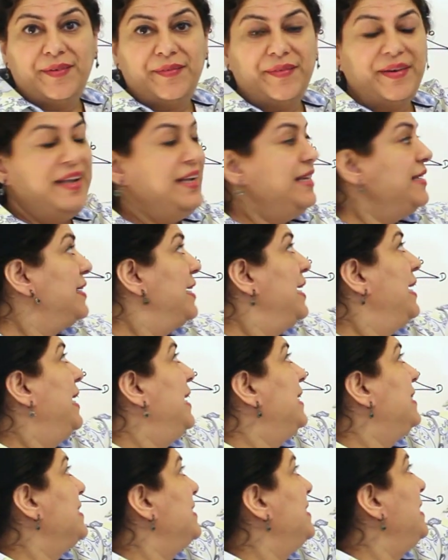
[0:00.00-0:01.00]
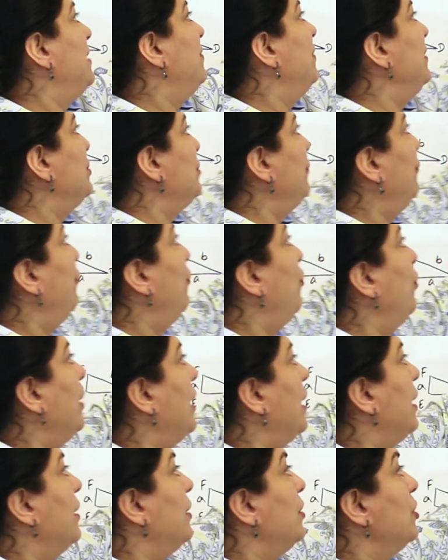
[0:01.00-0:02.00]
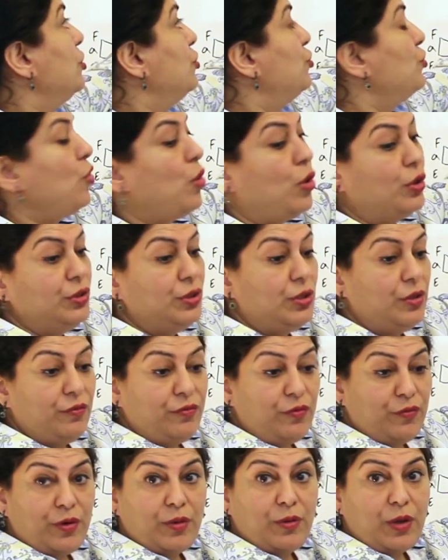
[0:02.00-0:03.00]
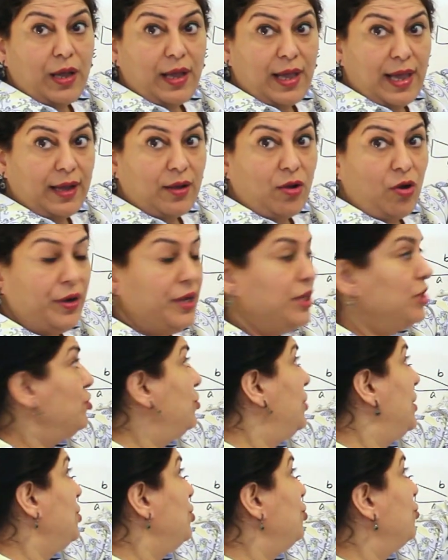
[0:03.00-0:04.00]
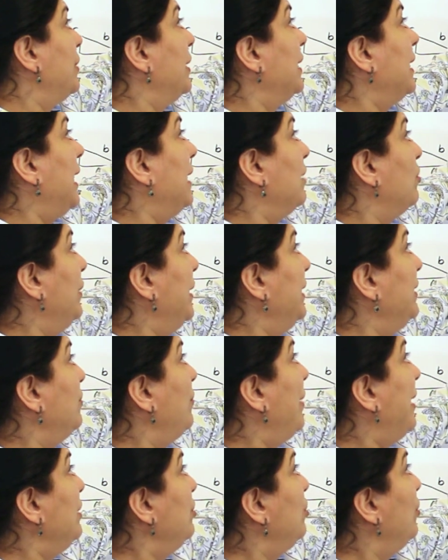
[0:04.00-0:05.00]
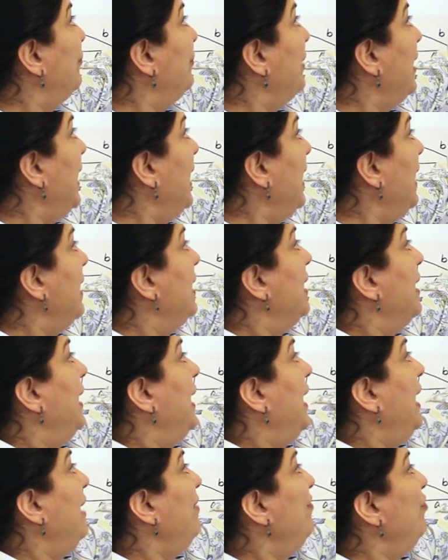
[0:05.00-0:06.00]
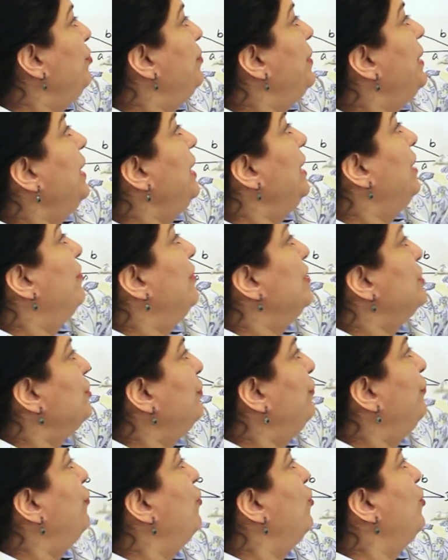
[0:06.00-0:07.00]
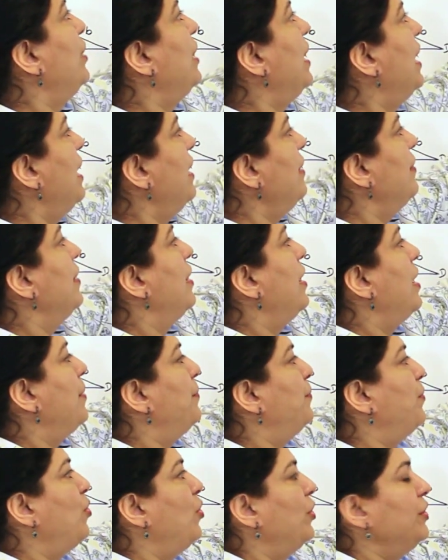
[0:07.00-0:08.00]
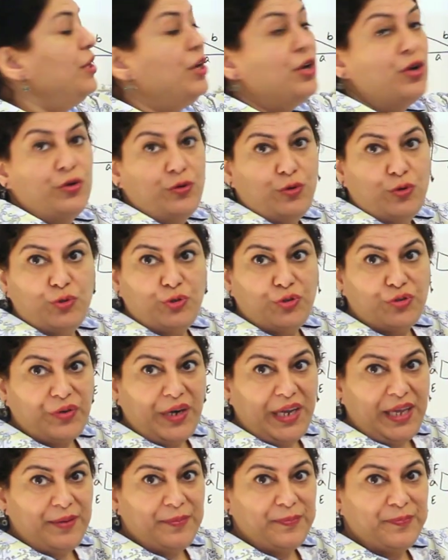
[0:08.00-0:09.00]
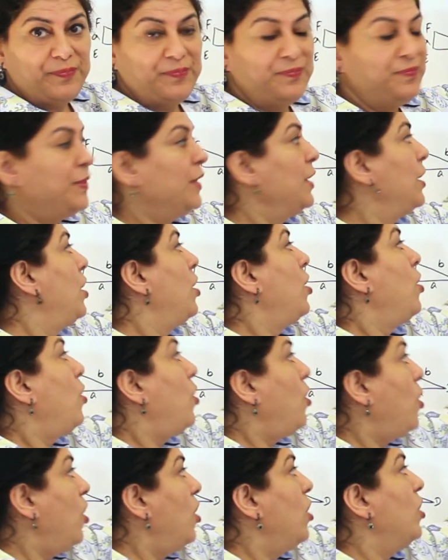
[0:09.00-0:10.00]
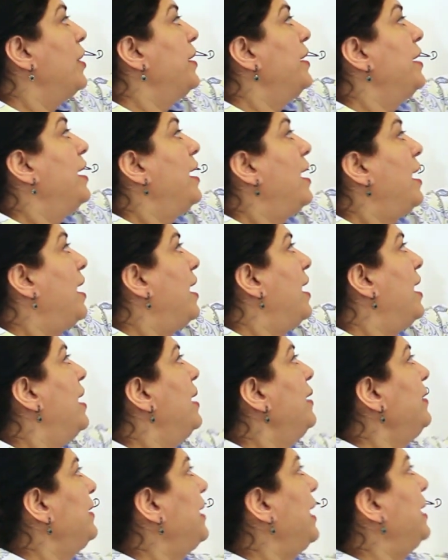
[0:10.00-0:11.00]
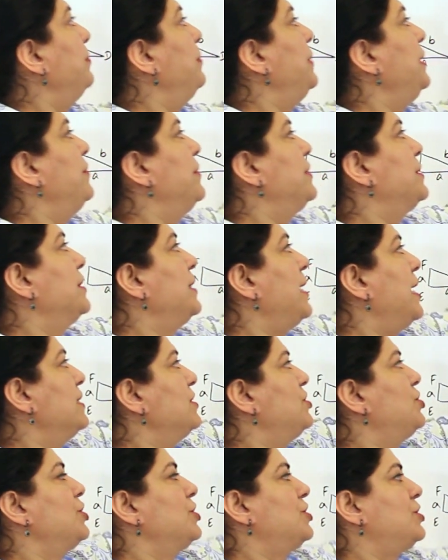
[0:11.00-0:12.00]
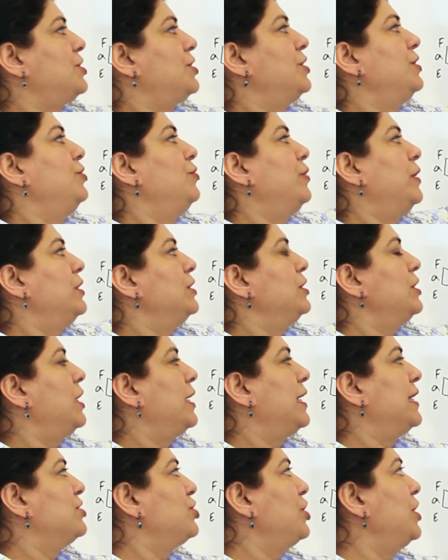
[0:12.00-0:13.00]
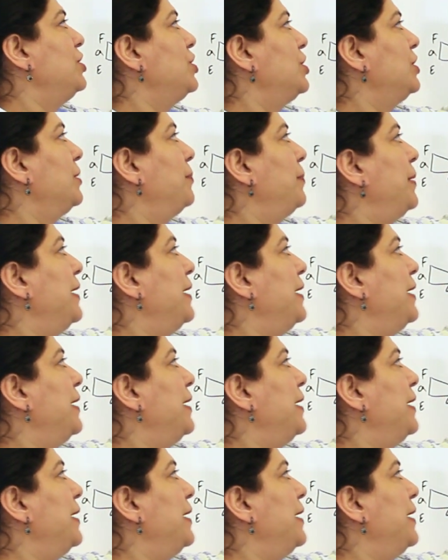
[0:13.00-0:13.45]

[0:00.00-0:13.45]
Right? It is equal to 4R. So on, according to this, you can calculate the value of A. A would be equal to 4R upon root 3. Or R can be written as, just you are exchanging the